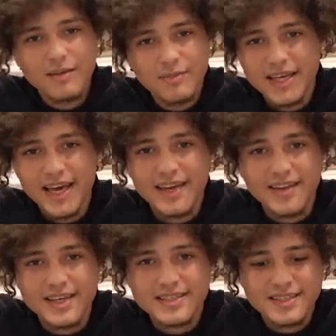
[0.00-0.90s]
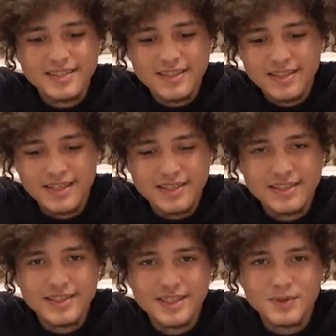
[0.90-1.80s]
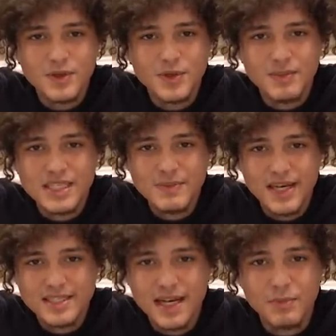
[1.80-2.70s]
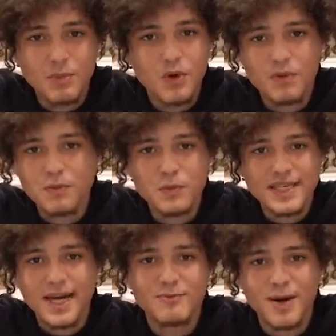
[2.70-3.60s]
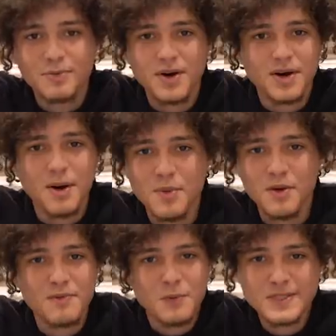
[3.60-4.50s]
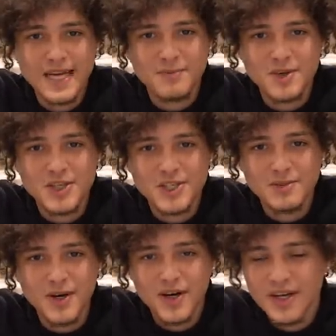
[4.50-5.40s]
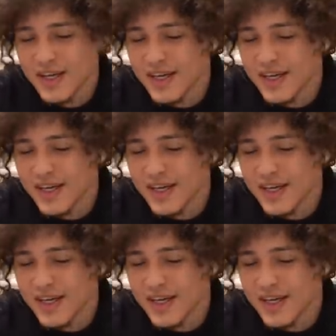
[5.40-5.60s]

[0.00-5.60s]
But yeah, that's what I do in my spare time. I'm not a full-time rapper, I'm not a full-time YouTuber.